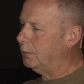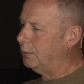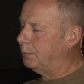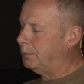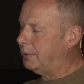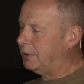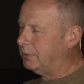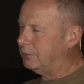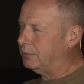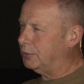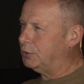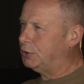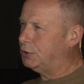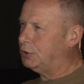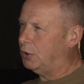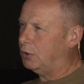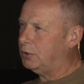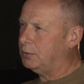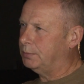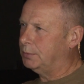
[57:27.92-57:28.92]
bit of a
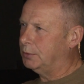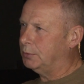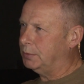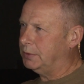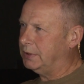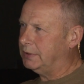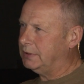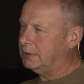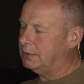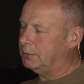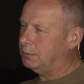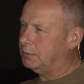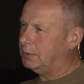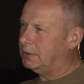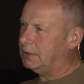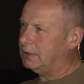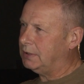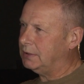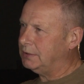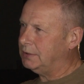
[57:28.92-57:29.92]
shock, but we think,
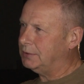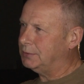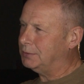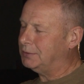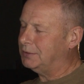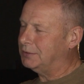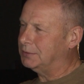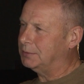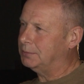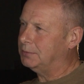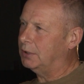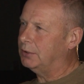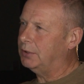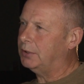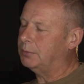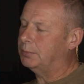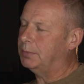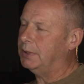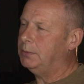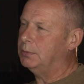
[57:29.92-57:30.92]
well, you know, there's a
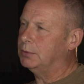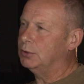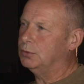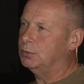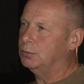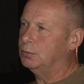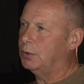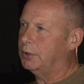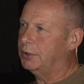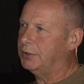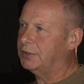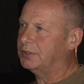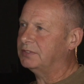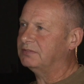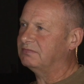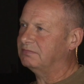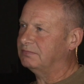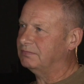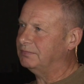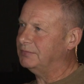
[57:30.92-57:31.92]
lot of people who
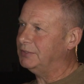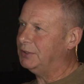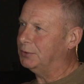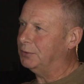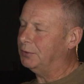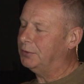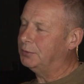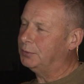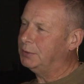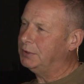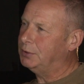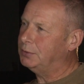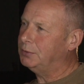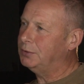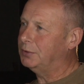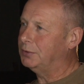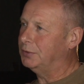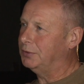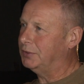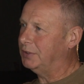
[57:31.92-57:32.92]
want, you know, the
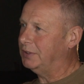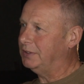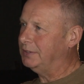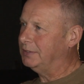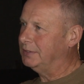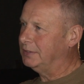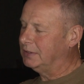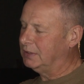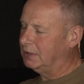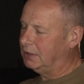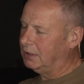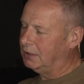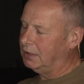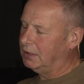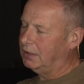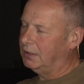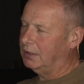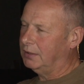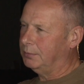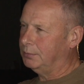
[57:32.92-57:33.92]
redundancy.
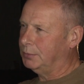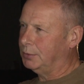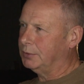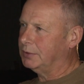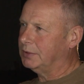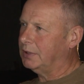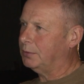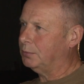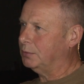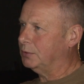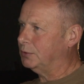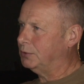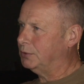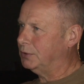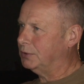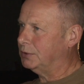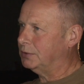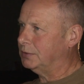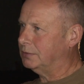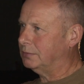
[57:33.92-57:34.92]
But that was
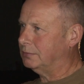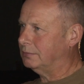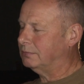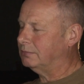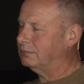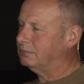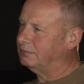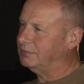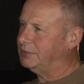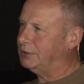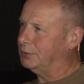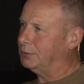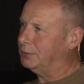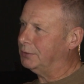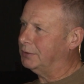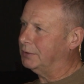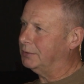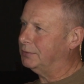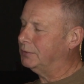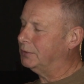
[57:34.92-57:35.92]
just, you
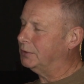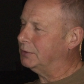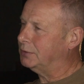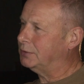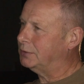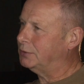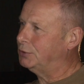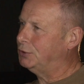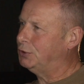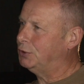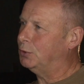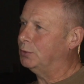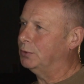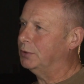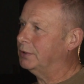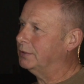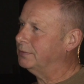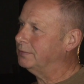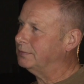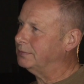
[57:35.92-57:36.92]
know, the first chunk.